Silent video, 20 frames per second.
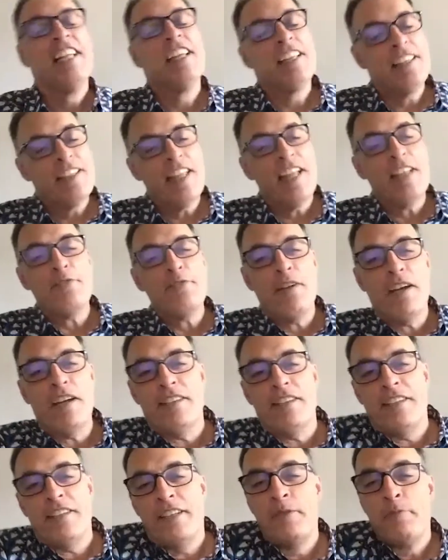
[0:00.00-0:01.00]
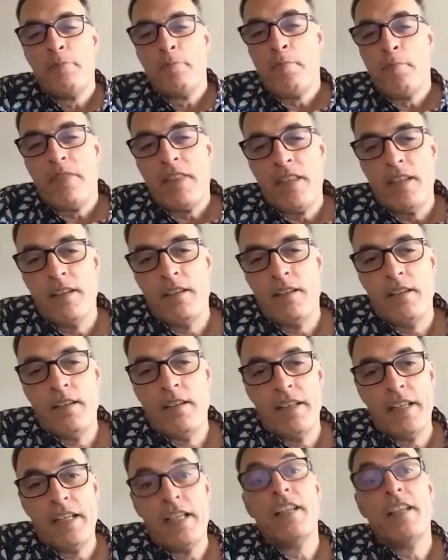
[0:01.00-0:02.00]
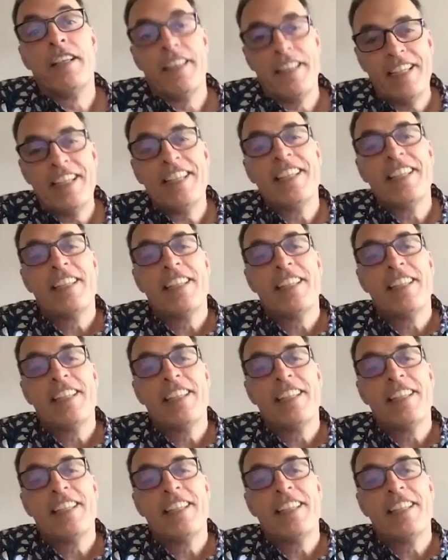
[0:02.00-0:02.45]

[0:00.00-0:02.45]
If you're married, you can get up to 20 now, right?